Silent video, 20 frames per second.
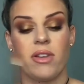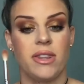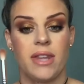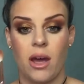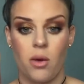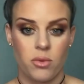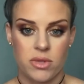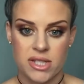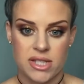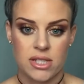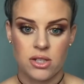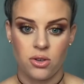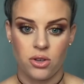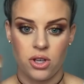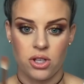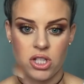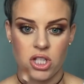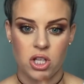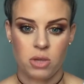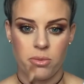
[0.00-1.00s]
and that one's still
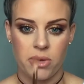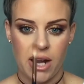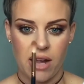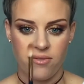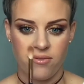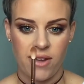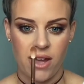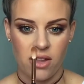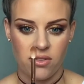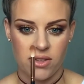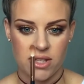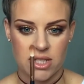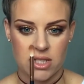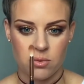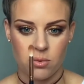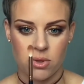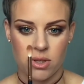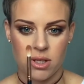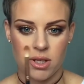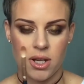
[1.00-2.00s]
good too, but I found
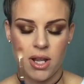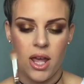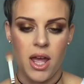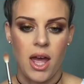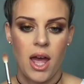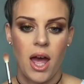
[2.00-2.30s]
this one.